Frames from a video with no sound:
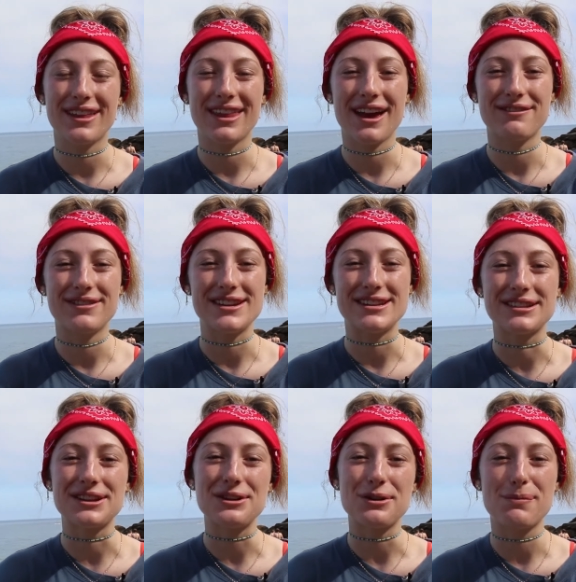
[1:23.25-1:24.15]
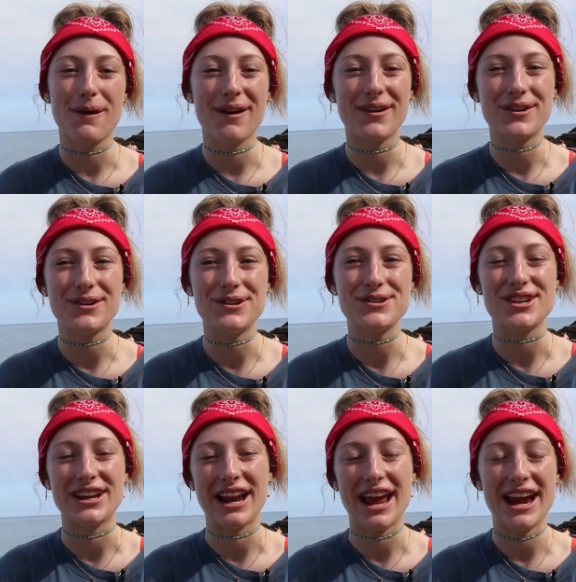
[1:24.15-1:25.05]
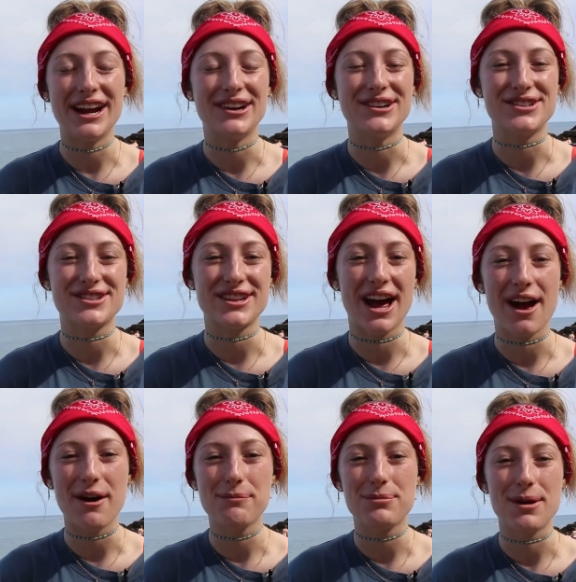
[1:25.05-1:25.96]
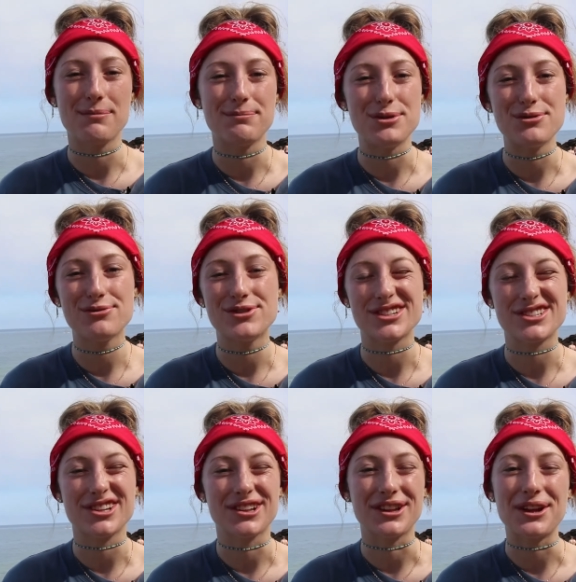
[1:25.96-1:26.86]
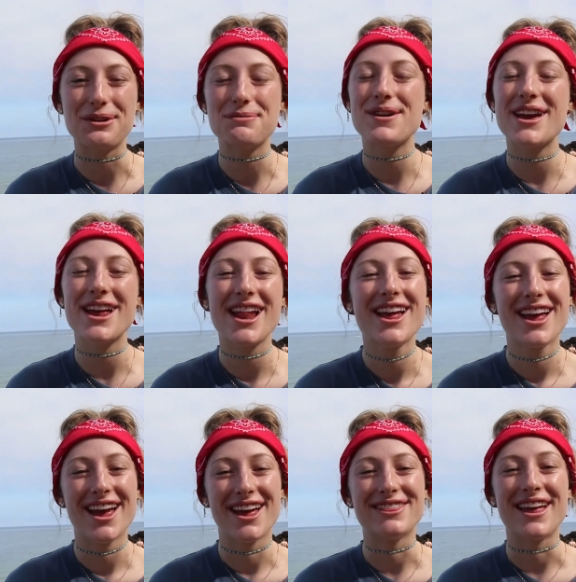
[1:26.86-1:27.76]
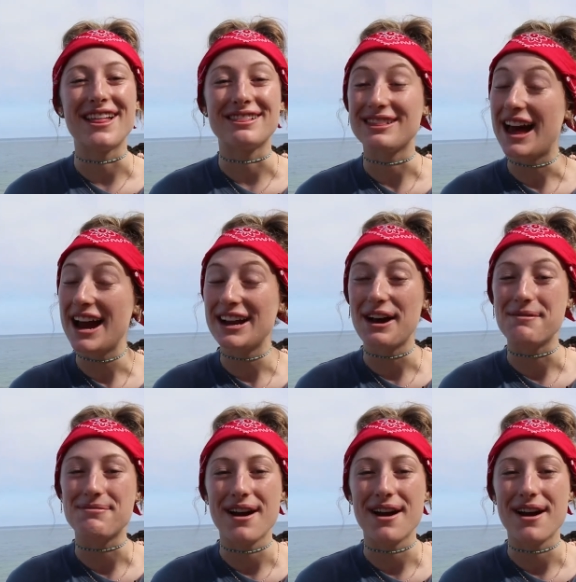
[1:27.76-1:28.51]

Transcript: And they have these little particles and hairs that help them move just a little bit. And they light up